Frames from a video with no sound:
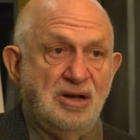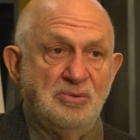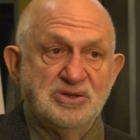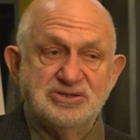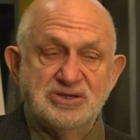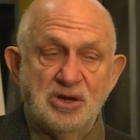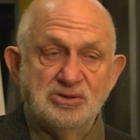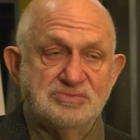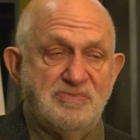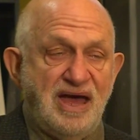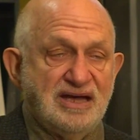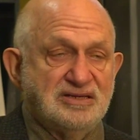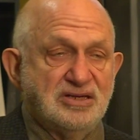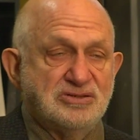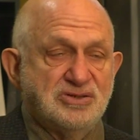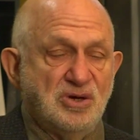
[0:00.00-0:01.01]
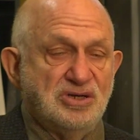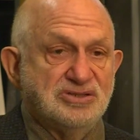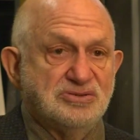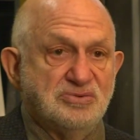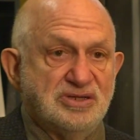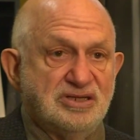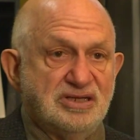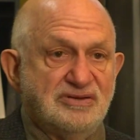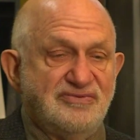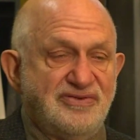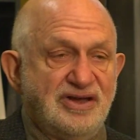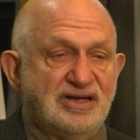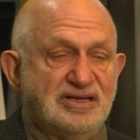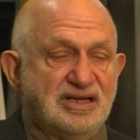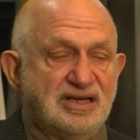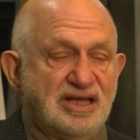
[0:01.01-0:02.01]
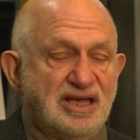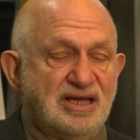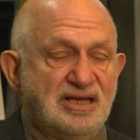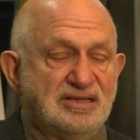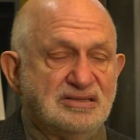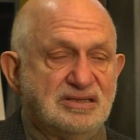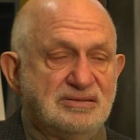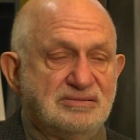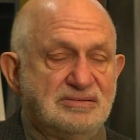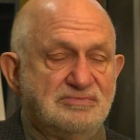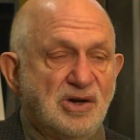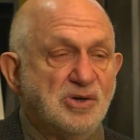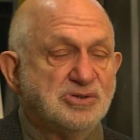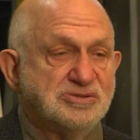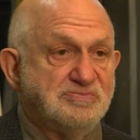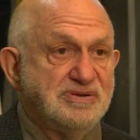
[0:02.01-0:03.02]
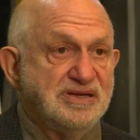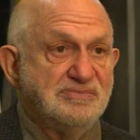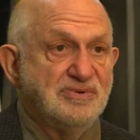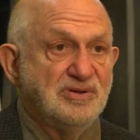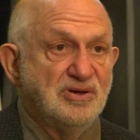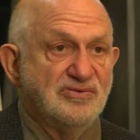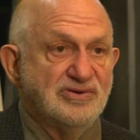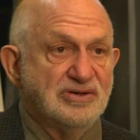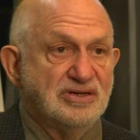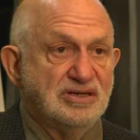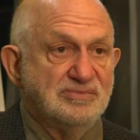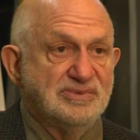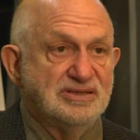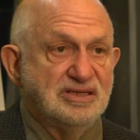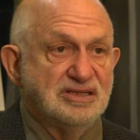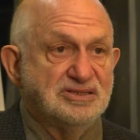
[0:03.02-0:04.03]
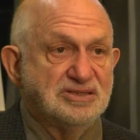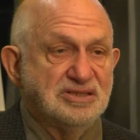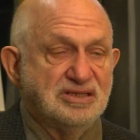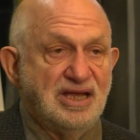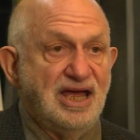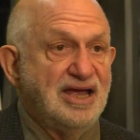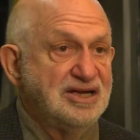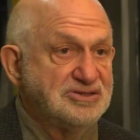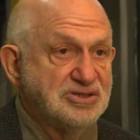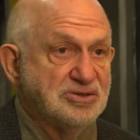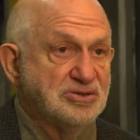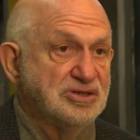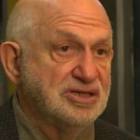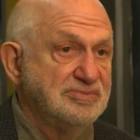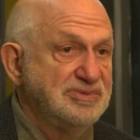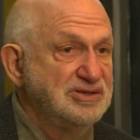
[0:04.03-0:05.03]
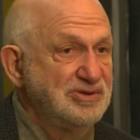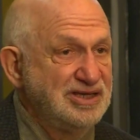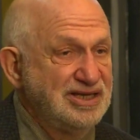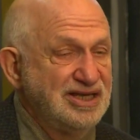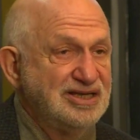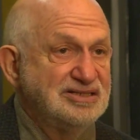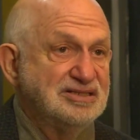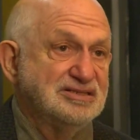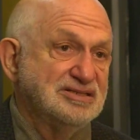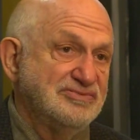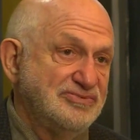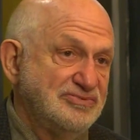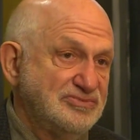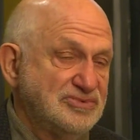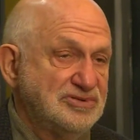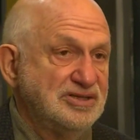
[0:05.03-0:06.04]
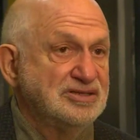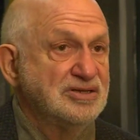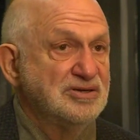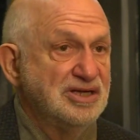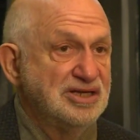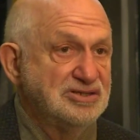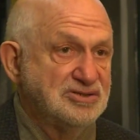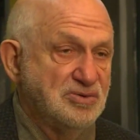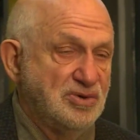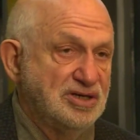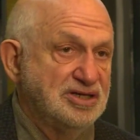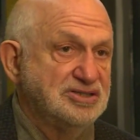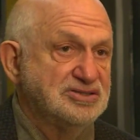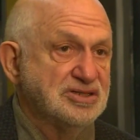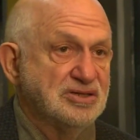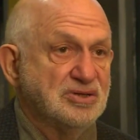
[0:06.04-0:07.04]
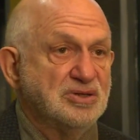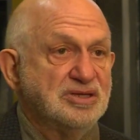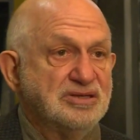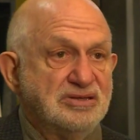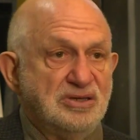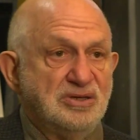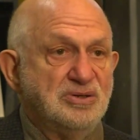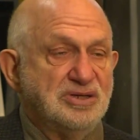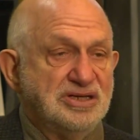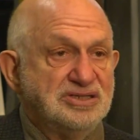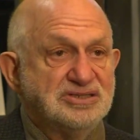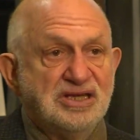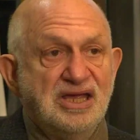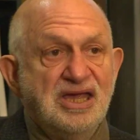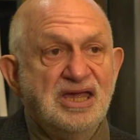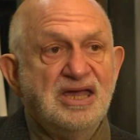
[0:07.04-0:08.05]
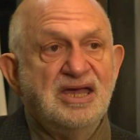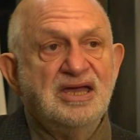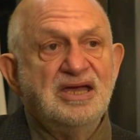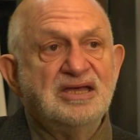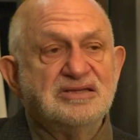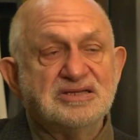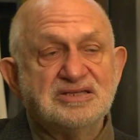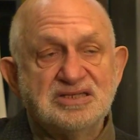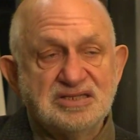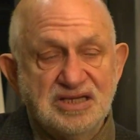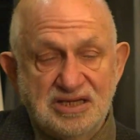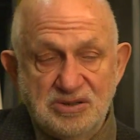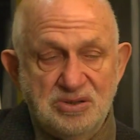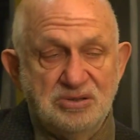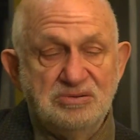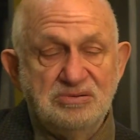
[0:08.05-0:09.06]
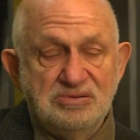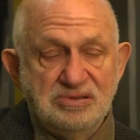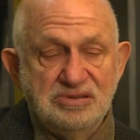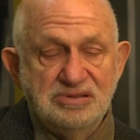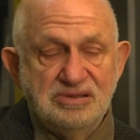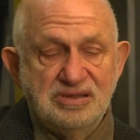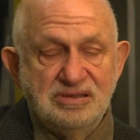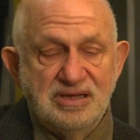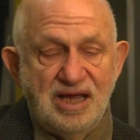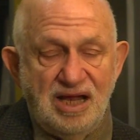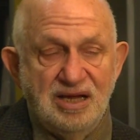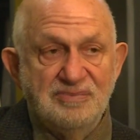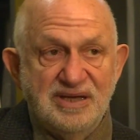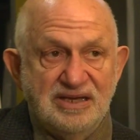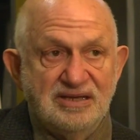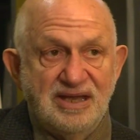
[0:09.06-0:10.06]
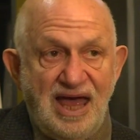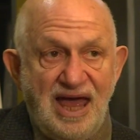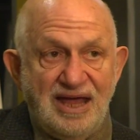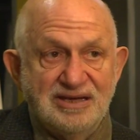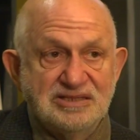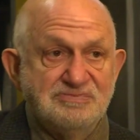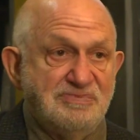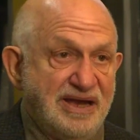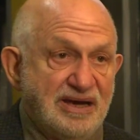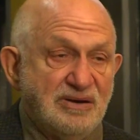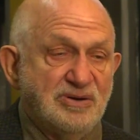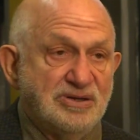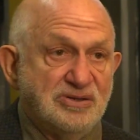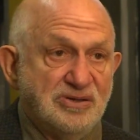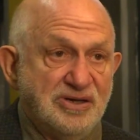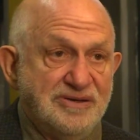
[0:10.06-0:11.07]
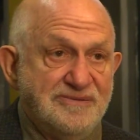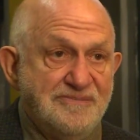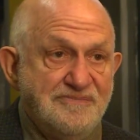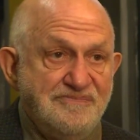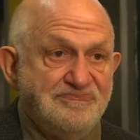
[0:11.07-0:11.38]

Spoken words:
Which goes back to Charles Winnick finding out that most people overcome addiction naturally between the ages of in their late 20s and early 30s. The single element in that is parenthood.